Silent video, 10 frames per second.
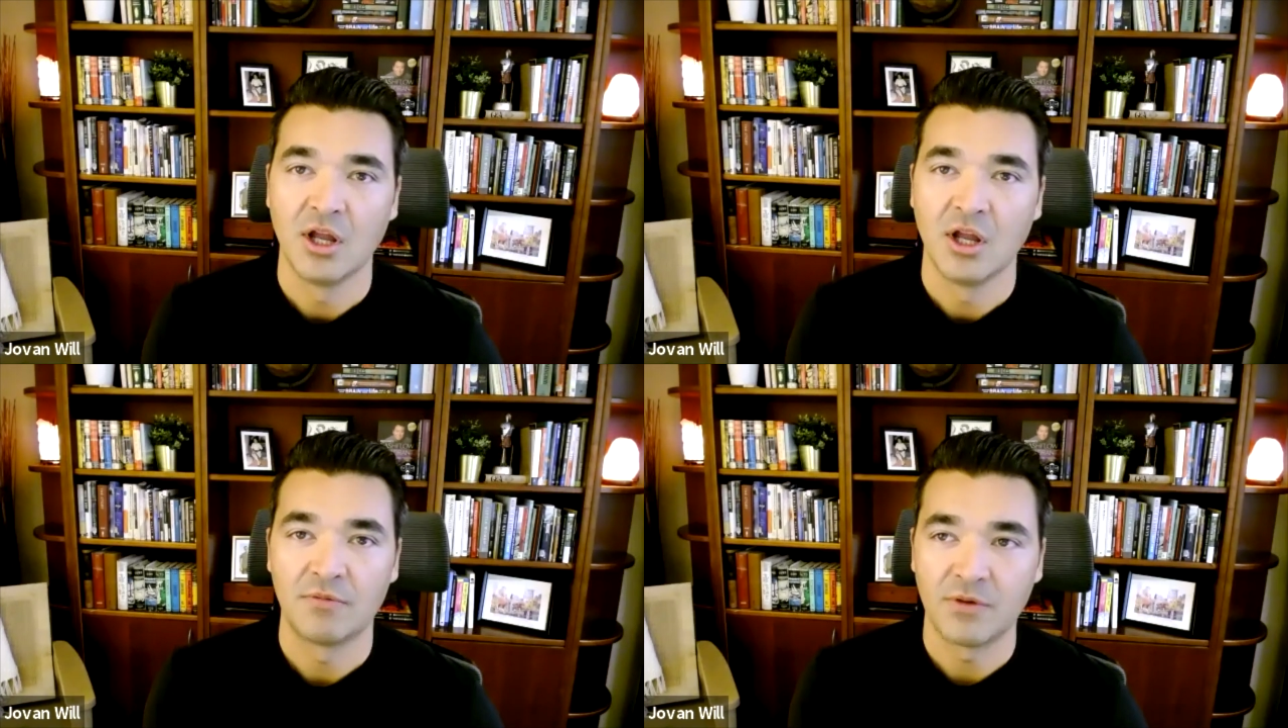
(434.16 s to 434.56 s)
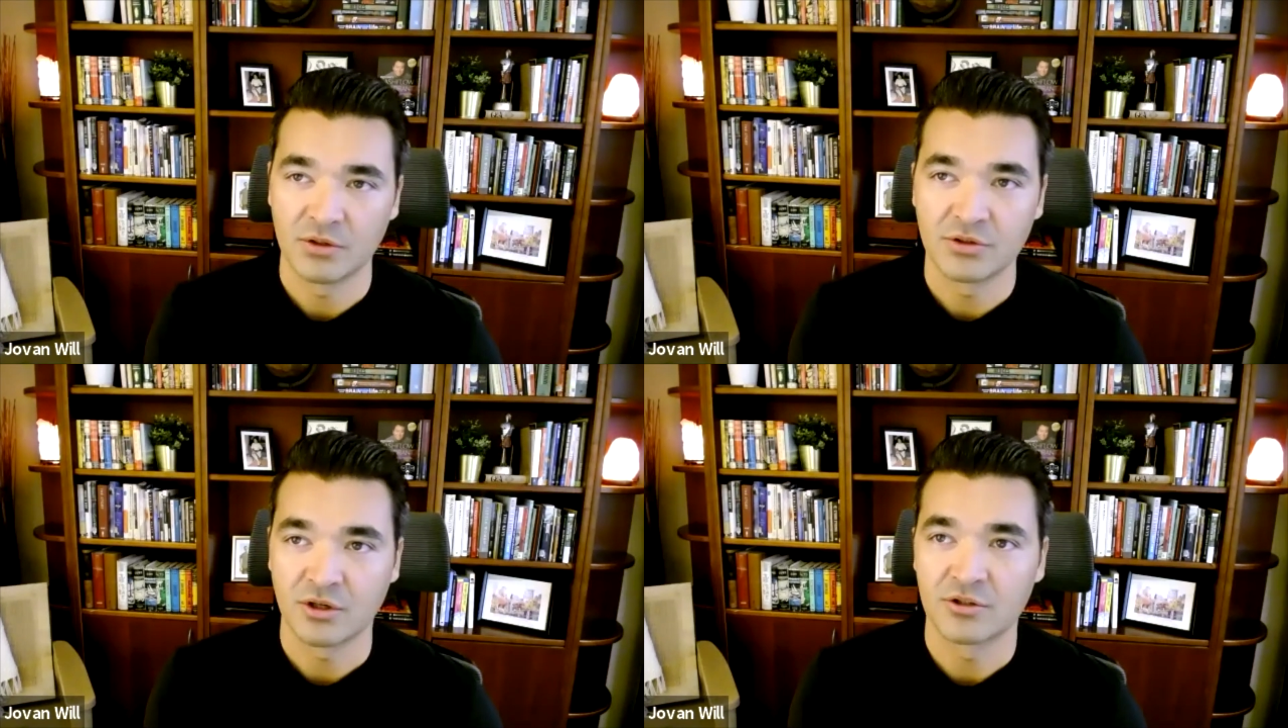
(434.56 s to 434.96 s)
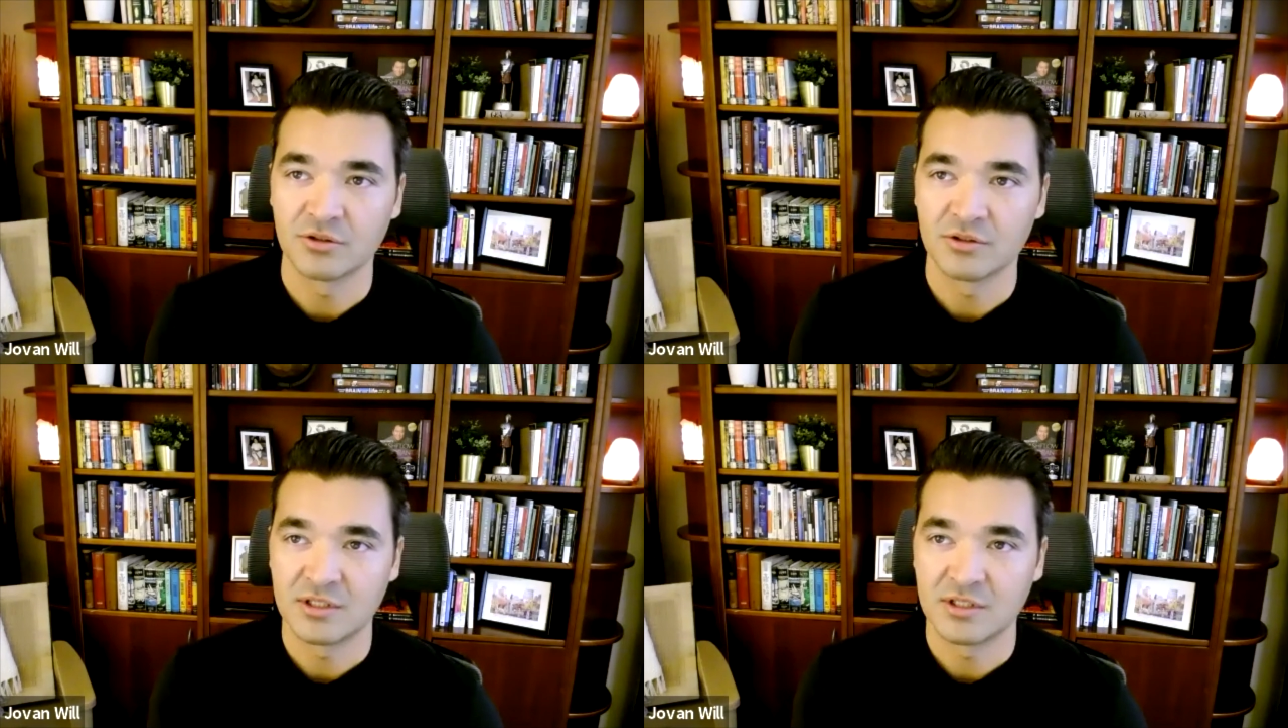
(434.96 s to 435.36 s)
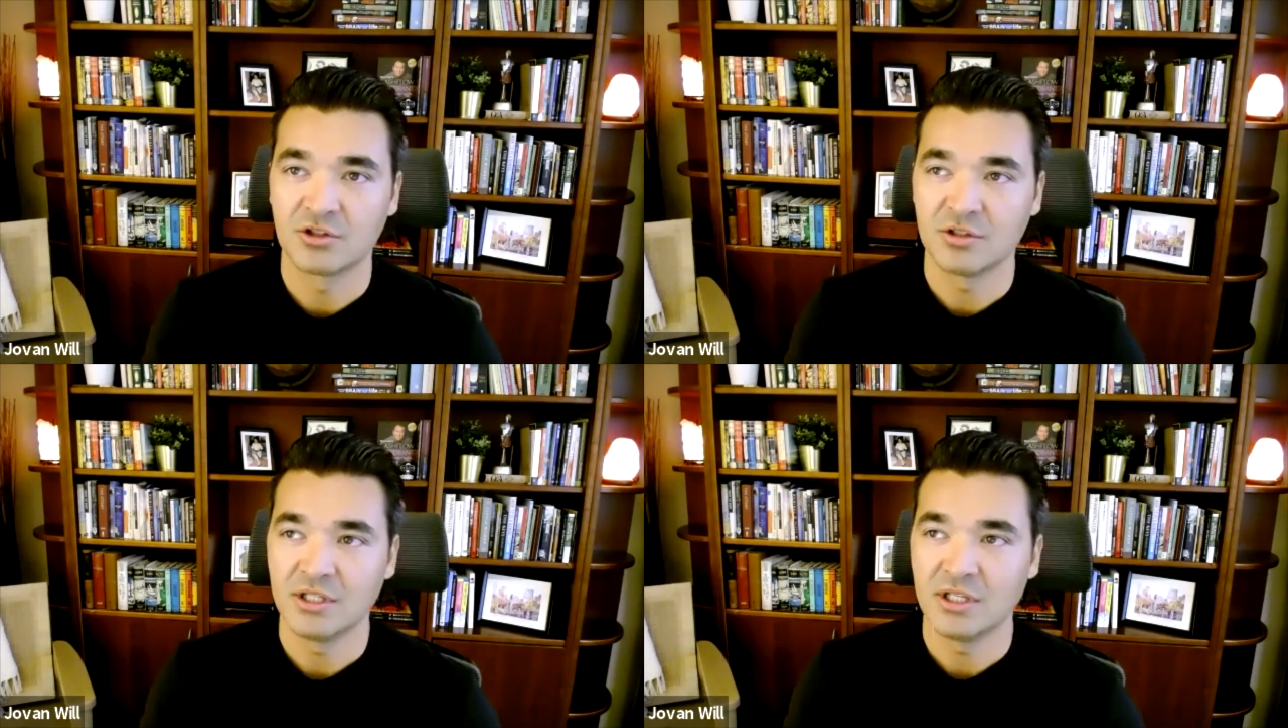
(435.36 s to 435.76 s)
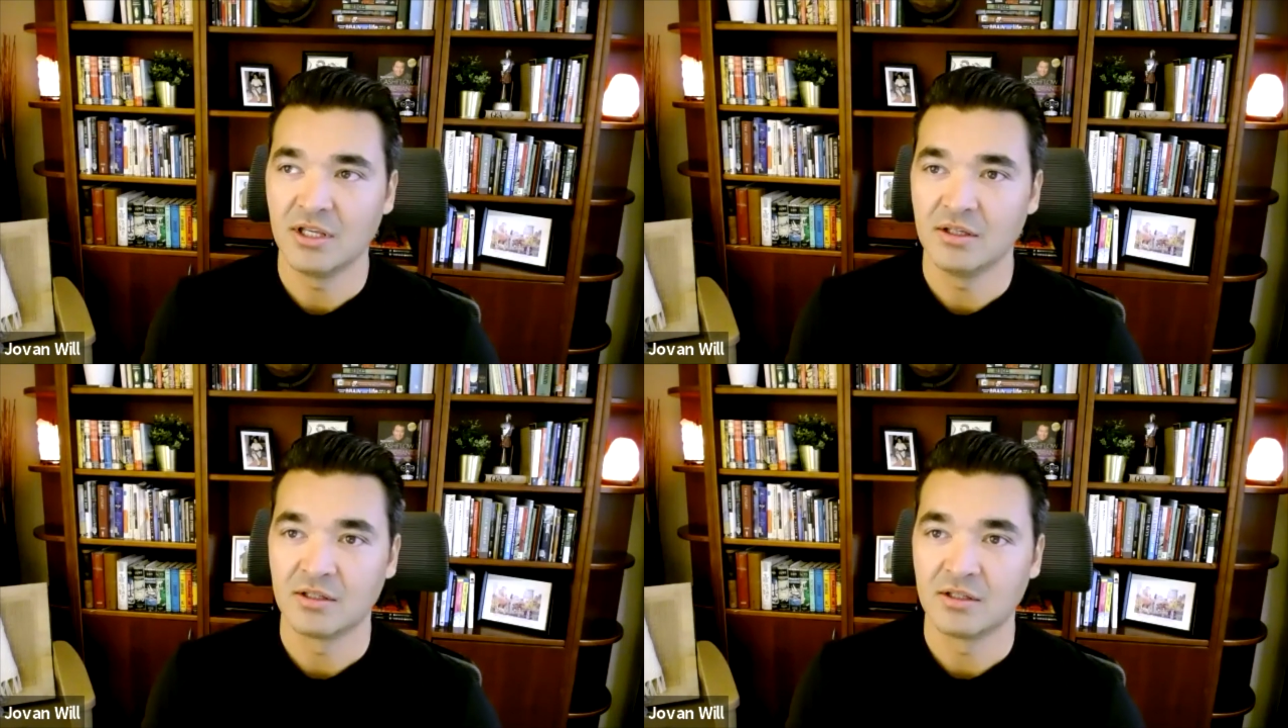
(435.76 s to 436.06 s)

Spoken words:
a funnel structure is essentially